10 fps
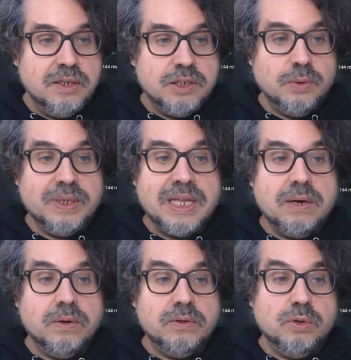So what I'm
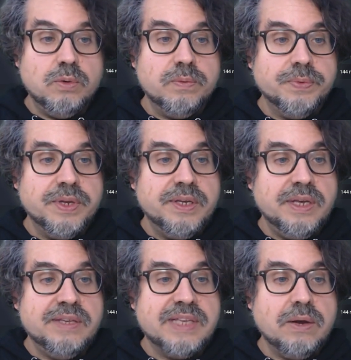going to do
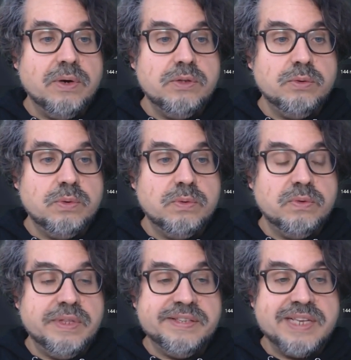is I'm going to do
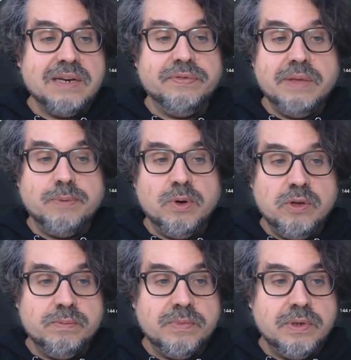the sum of the
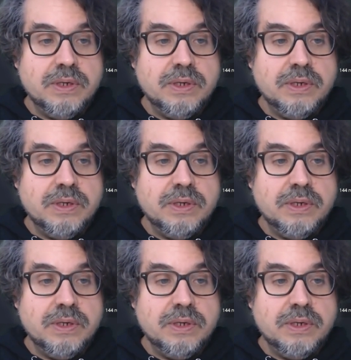volume,